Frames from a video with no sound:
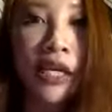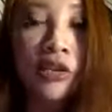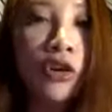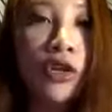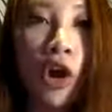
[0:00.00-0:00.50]

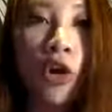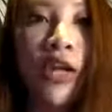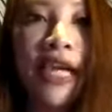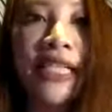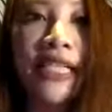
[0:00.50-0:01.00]
So you're
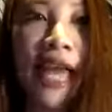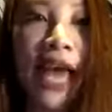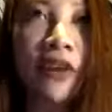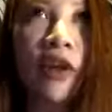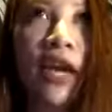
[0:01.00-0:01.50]
only
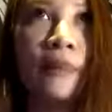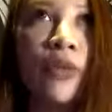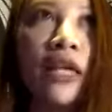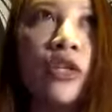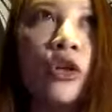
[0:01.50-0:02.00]
scared, right?
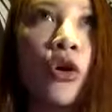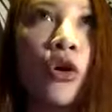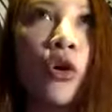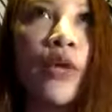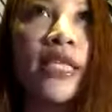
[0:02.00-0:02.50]
And you're
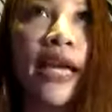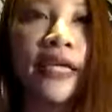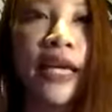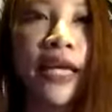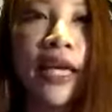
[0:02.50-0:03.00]
always like
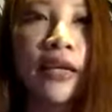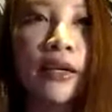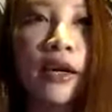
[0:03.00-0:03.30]
thinking